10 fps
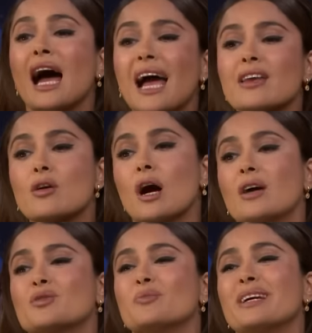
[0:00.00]
I know
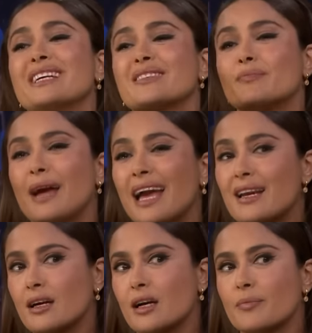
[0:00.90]
how to make it
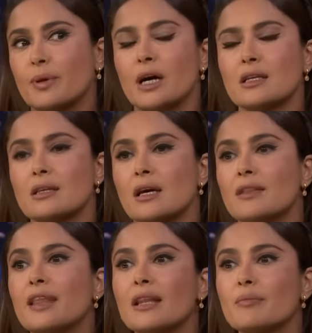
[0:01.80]
better, but
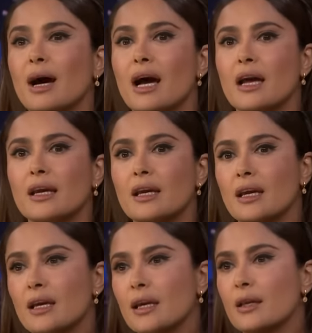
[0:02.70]
that might
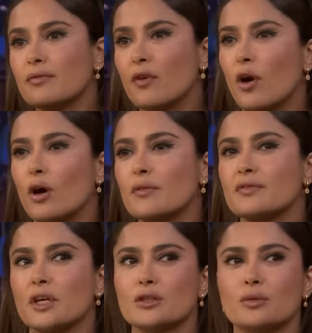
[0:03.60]
involve
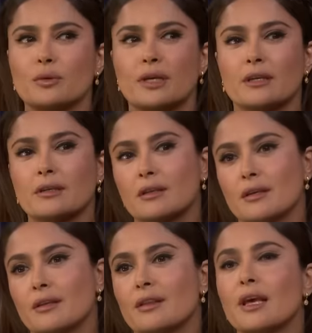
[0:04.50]
not doing
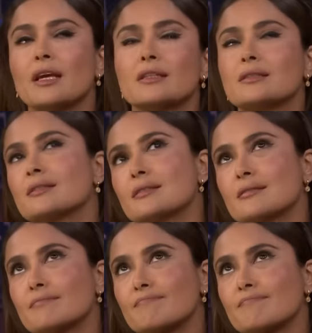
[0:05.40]
things